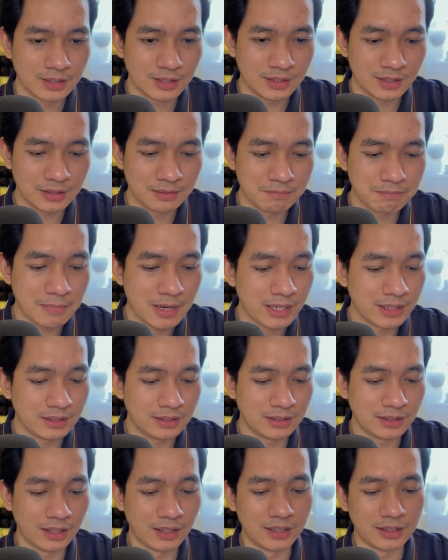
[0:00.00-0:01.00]
in my
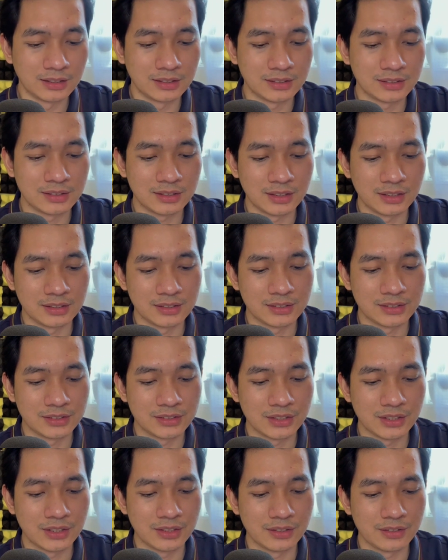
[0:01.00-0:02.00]
case
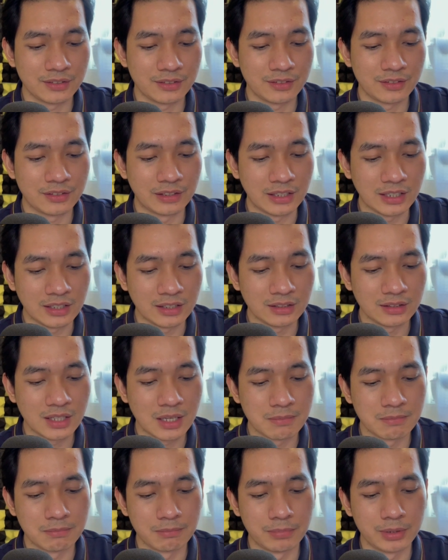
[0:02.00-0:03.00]
it's three
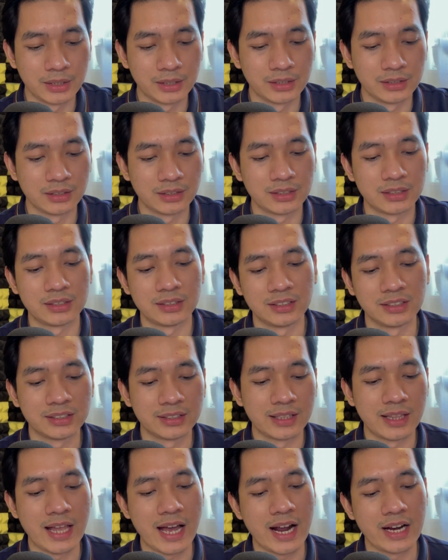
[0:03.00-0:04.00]
numbers
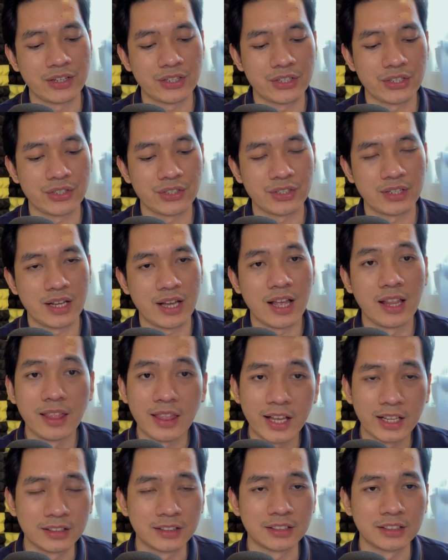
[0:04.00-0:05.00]
slash a
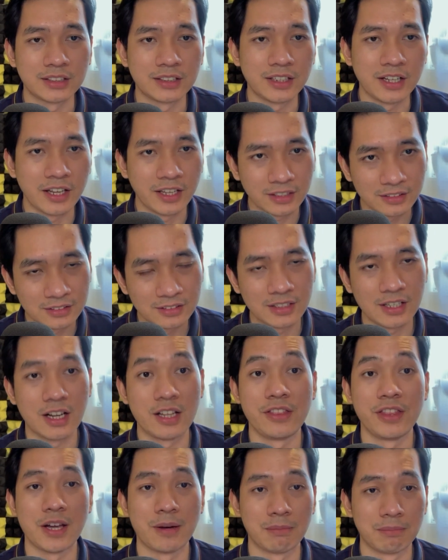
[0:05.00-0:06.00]
letter and a
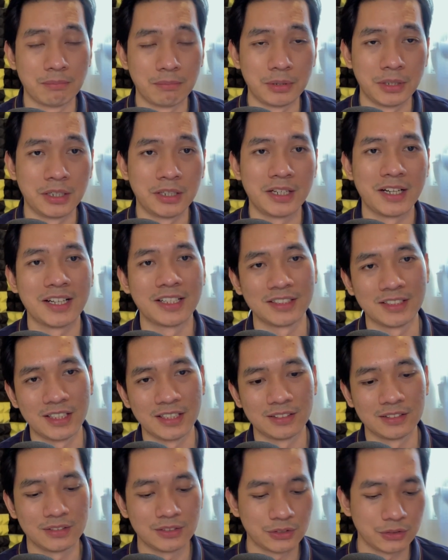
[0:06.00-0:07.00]
number
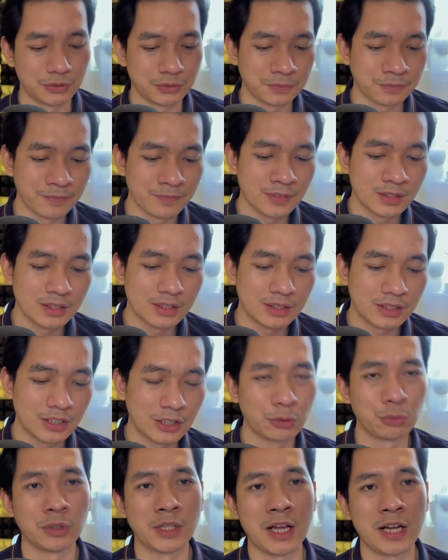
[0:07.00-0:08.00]
again. So
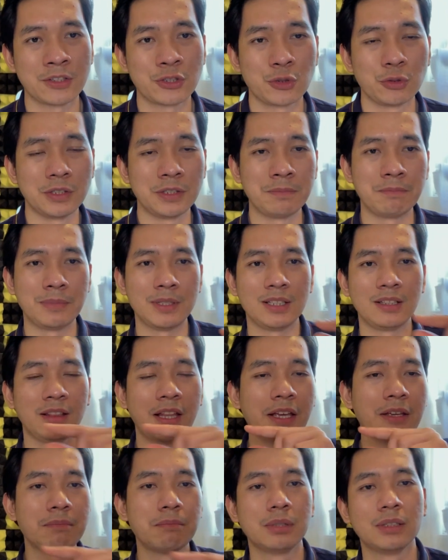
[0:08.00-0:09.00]
it will actually be
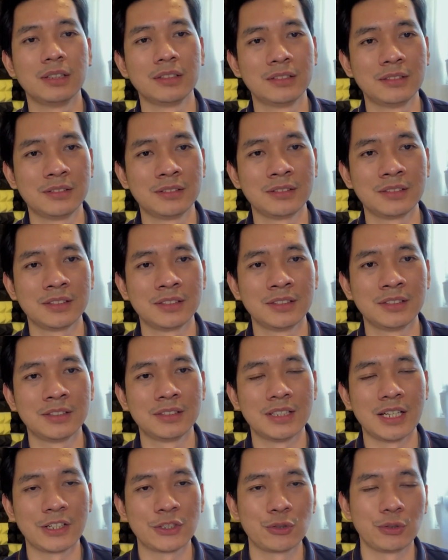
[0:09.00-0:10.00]
labeled
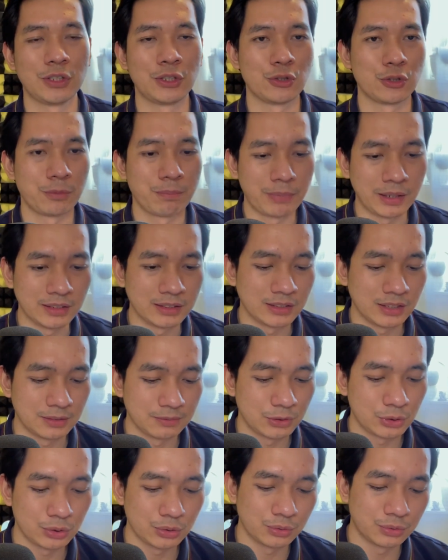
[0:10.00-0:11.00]
actually in your
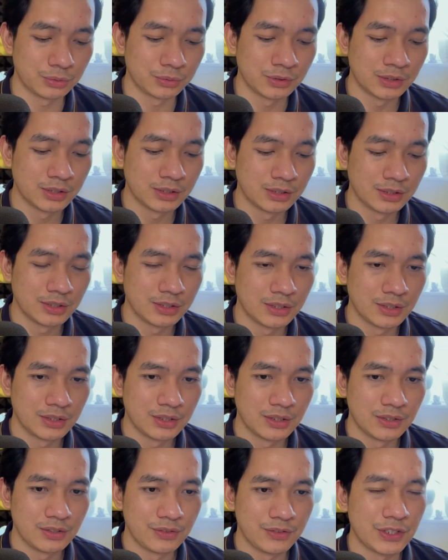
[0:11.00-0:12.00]
payslip. So
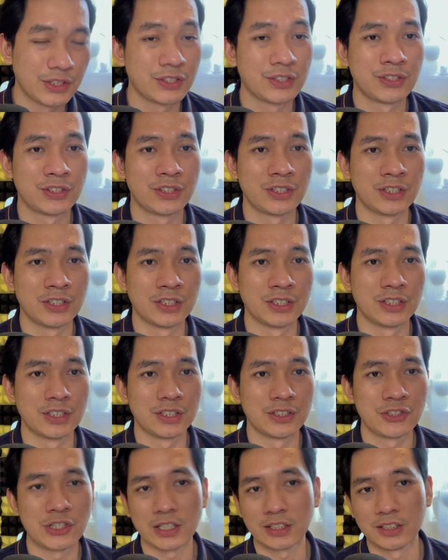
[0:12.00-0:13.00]
just
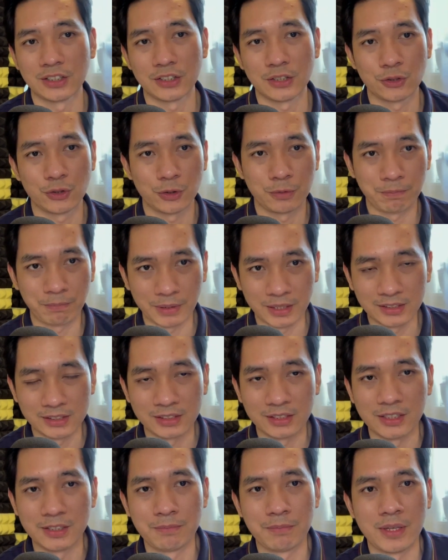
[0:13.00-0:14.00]
check it in your
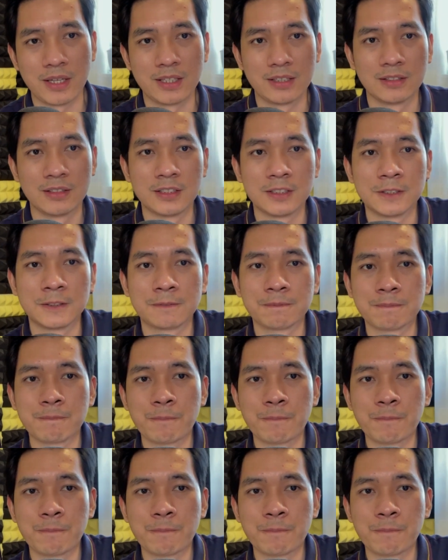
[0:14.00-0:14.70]
payslip and